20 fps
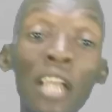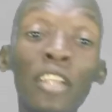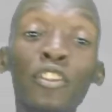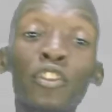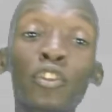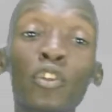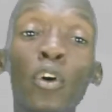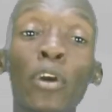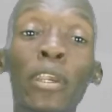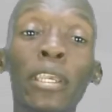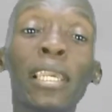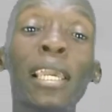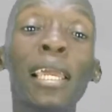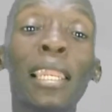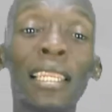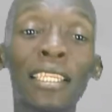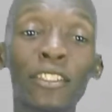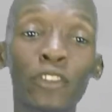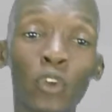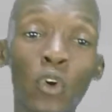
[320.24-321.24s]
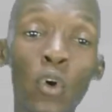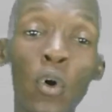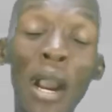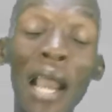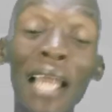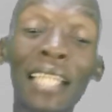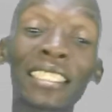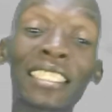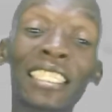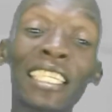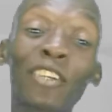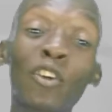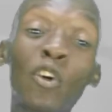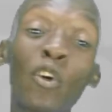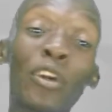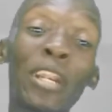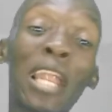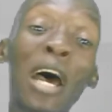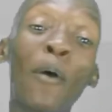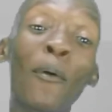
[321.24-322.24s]
So here let's go and check
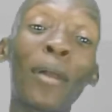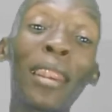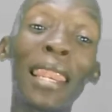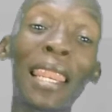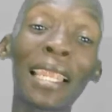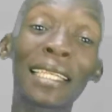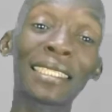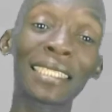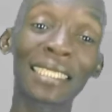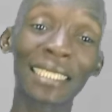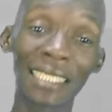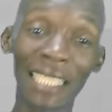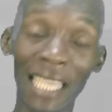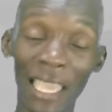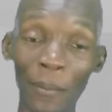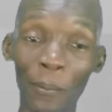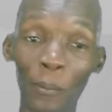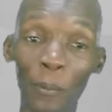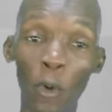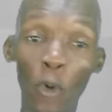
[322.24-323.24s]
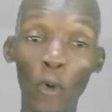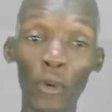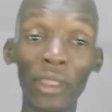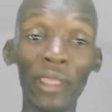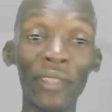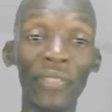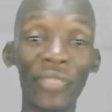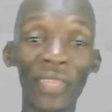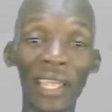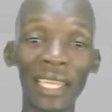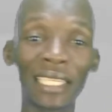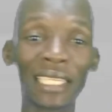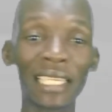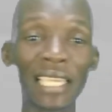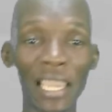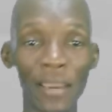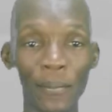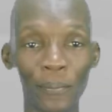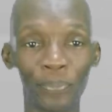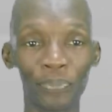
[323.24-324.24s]
on our last game, or the third
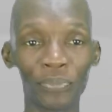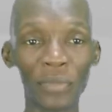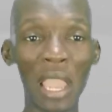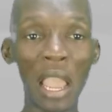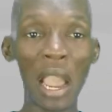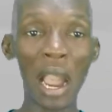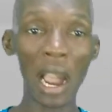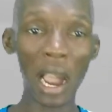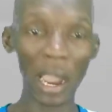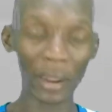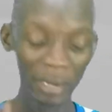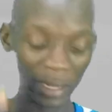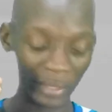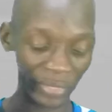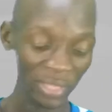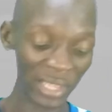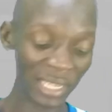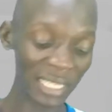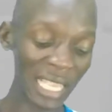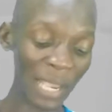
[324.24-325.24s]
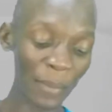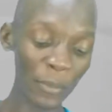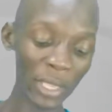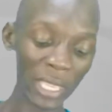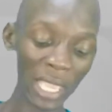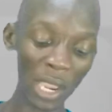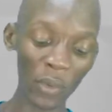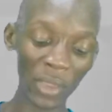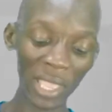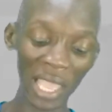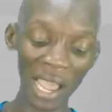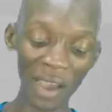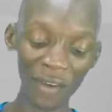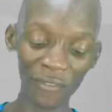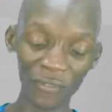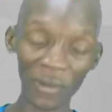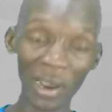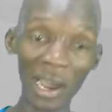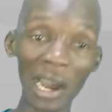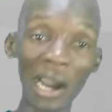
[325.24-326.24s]
game. The third game here we
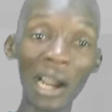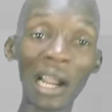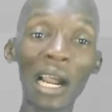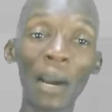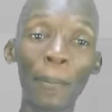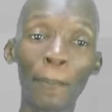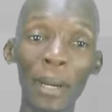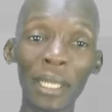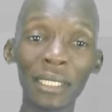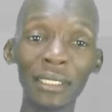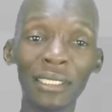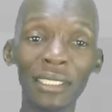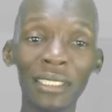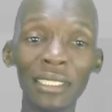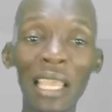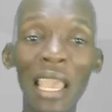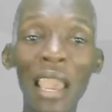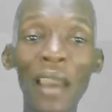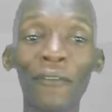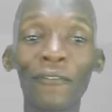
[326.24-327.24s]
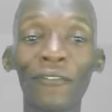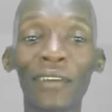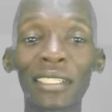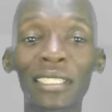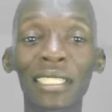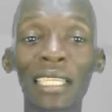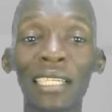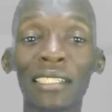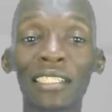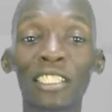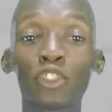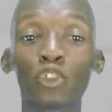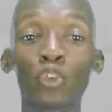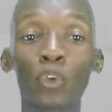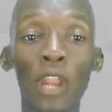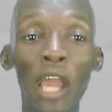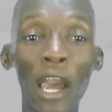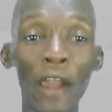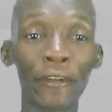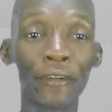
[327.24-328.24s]
have Capaz versus
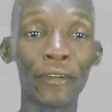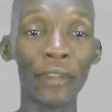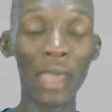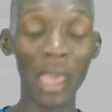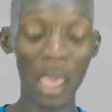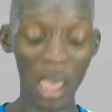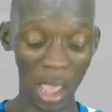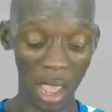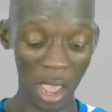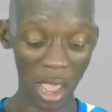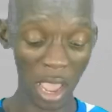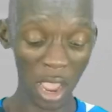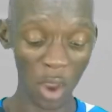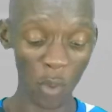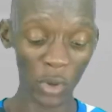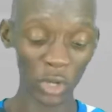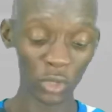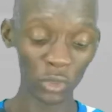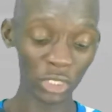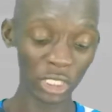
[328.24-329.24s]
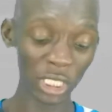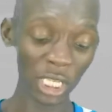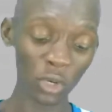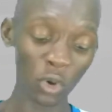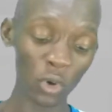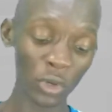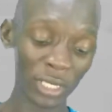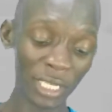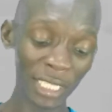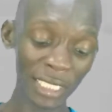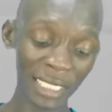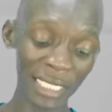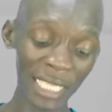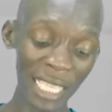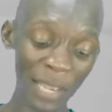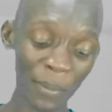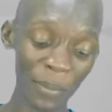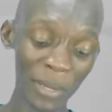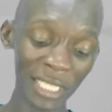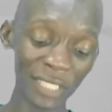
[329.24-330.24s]
Turan. When you check on this
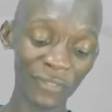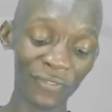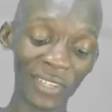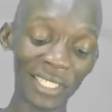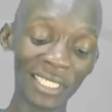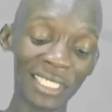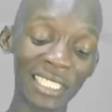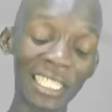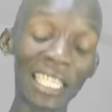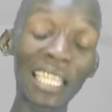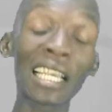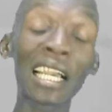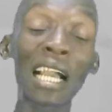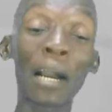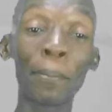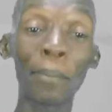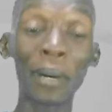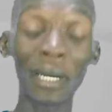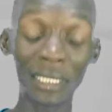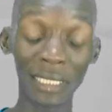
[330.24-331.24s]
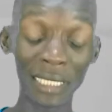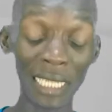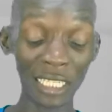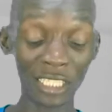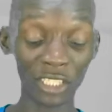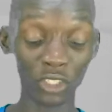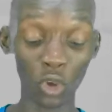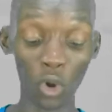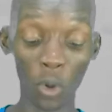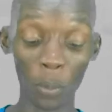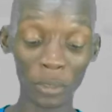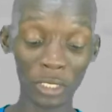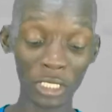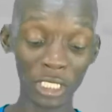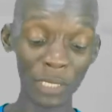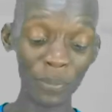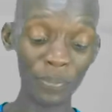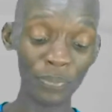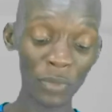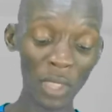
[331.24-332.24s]
game, let's first check Capaz, that is home
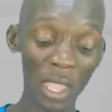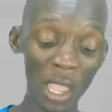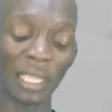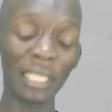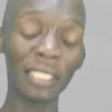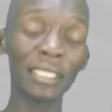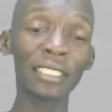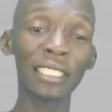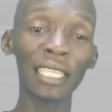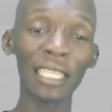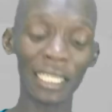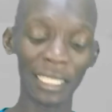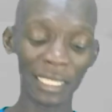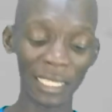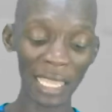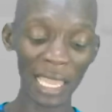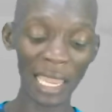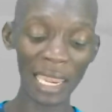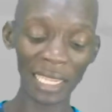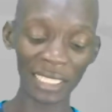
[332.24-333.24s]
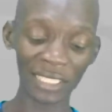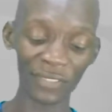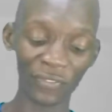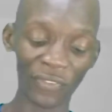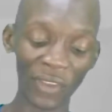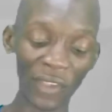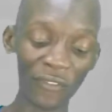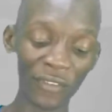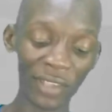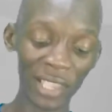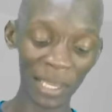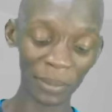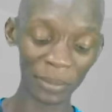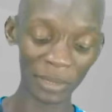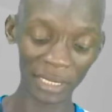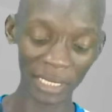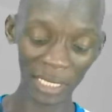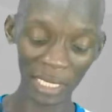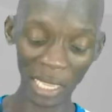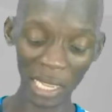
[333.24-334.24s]
team. Let's check their last 5
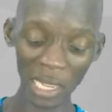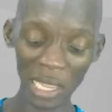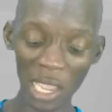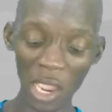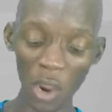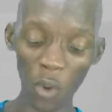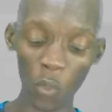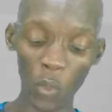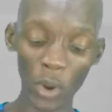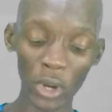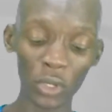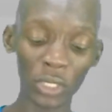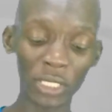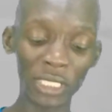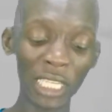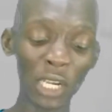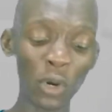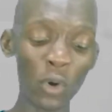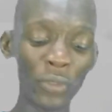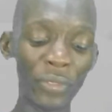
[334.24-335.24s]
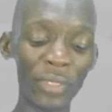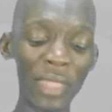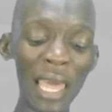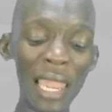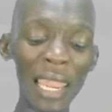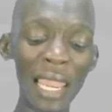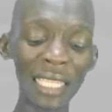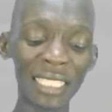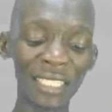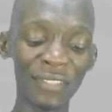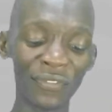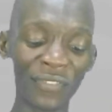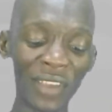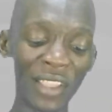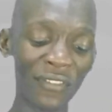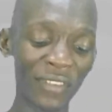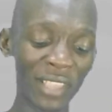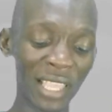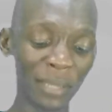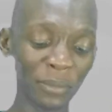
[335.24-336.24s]
games here. When we check on their last
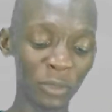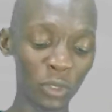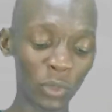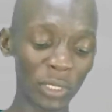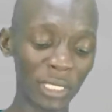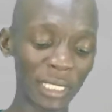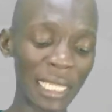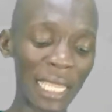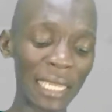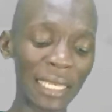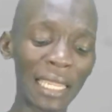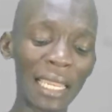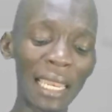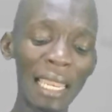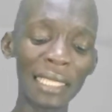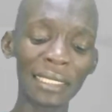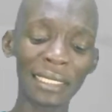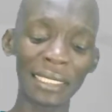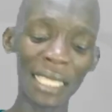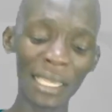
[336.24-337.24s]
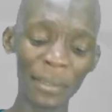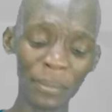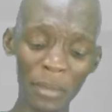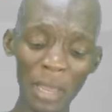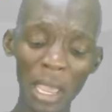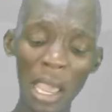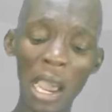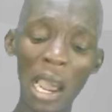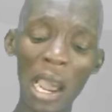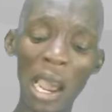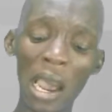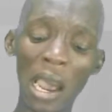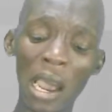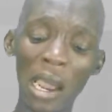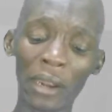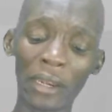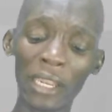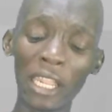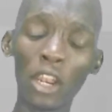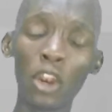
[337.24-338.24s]
5 games, we see that the last game
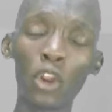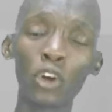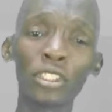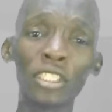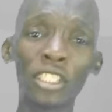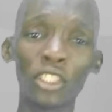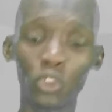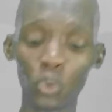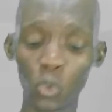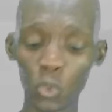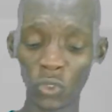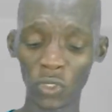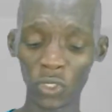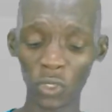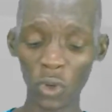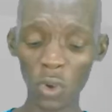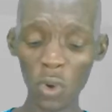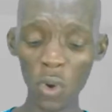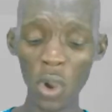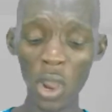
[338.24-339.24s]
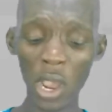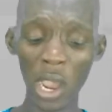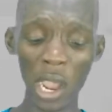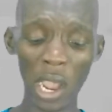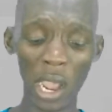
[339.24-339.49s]
they lost 2-0.